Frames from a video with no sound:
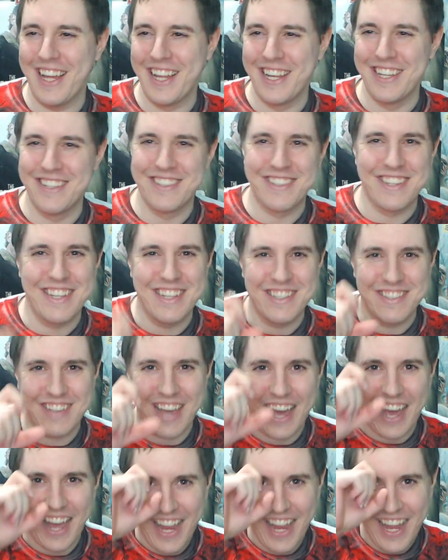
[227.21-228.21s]
You see his
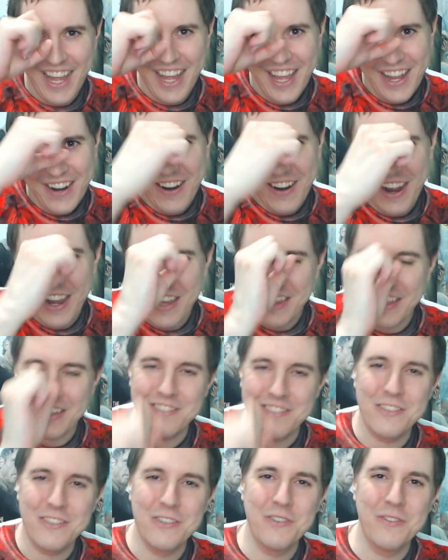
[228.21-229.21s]
eye, right?
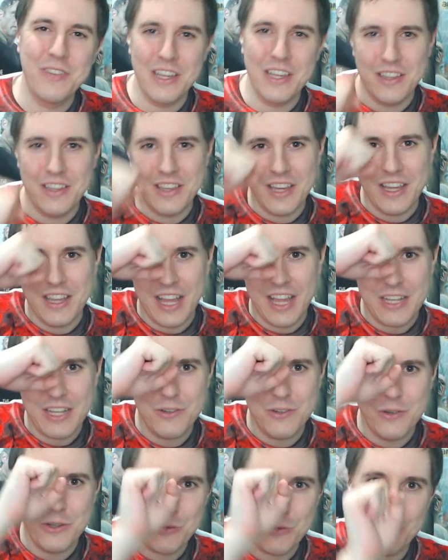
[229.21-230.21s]
They zoom. They like
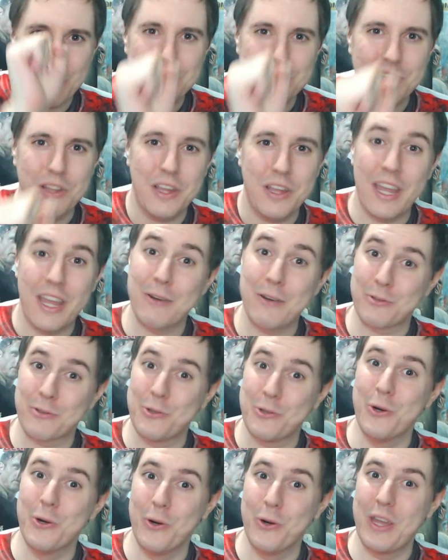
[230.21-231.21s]
do a twist on that. That was
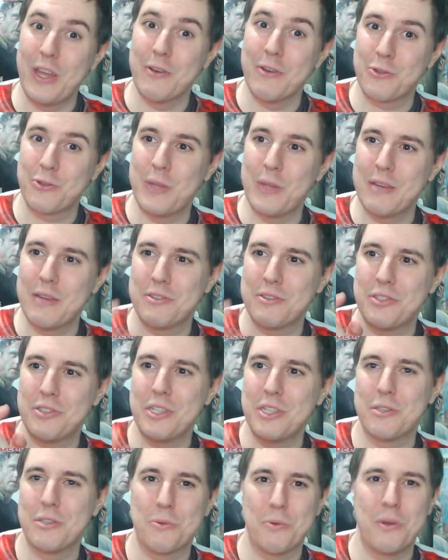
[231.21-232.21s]
cool. That was the
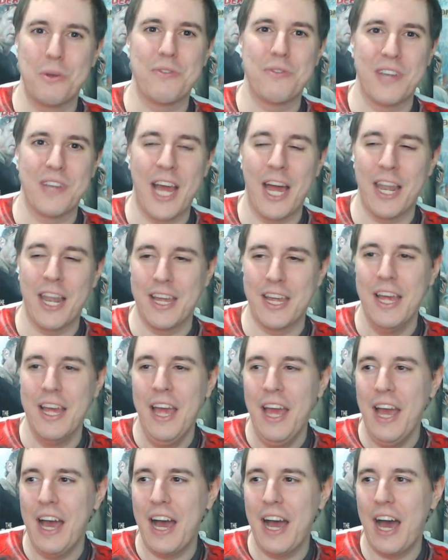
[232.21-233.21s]
season 3 finale.
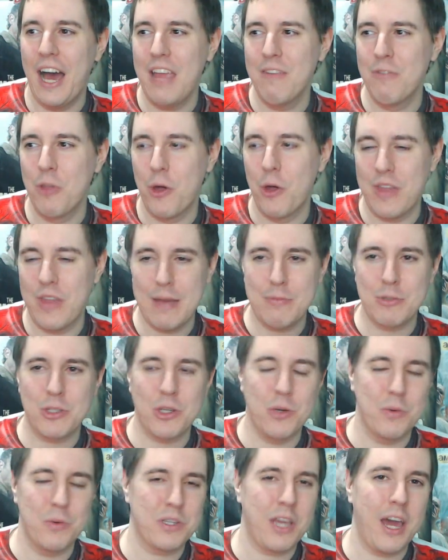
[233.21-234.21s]
Even though the
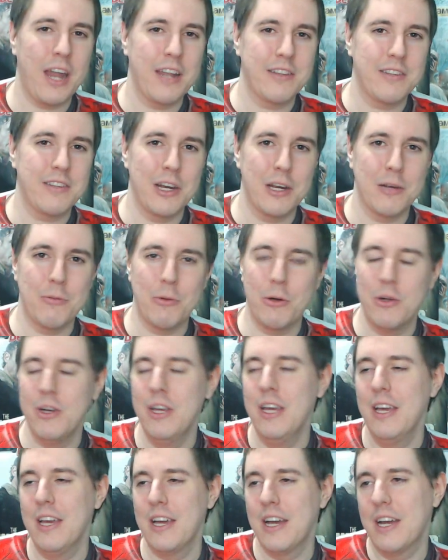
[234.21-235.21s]
episode was kind of terrible.
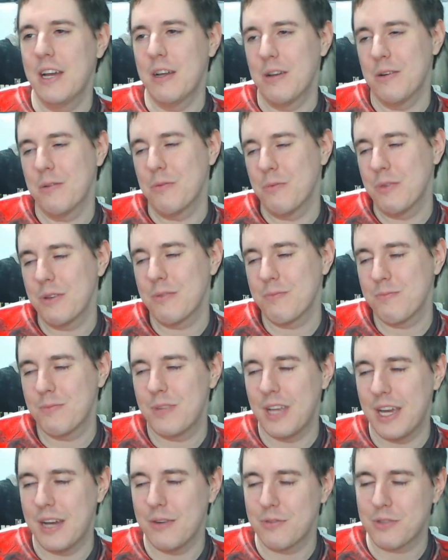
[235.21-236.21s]
It
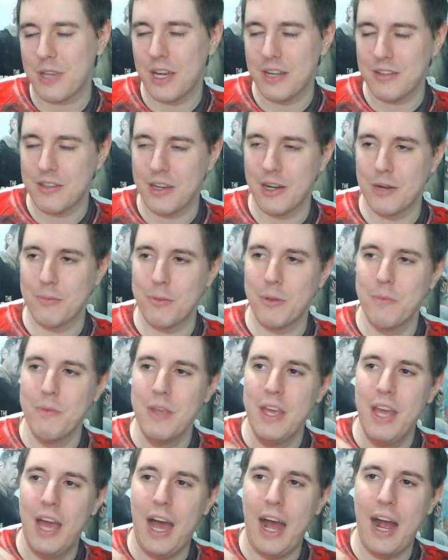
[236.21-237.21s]
was kind of terrible.
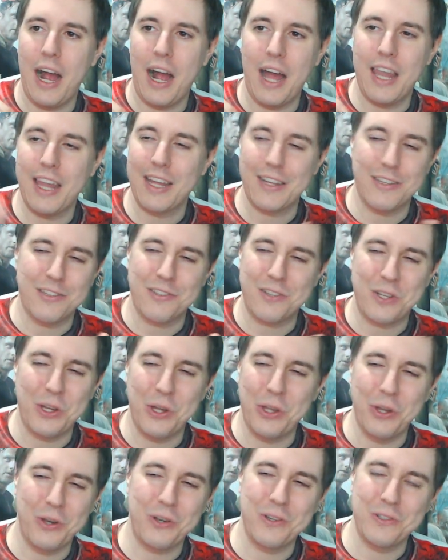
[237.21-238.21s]
I like it
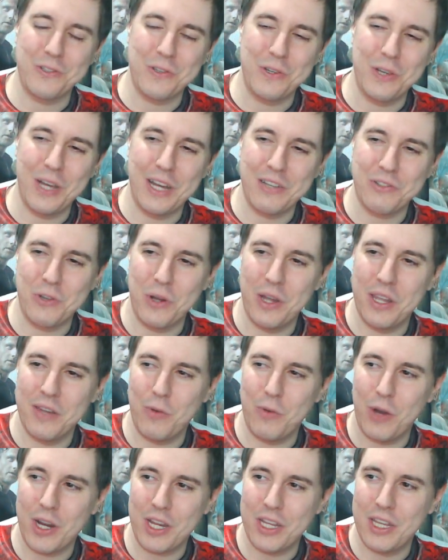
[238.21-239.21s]
still, though, because you guys know I
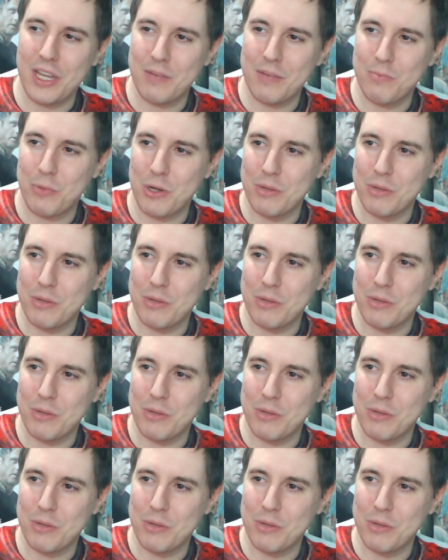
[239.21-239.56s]
love Walking Dead.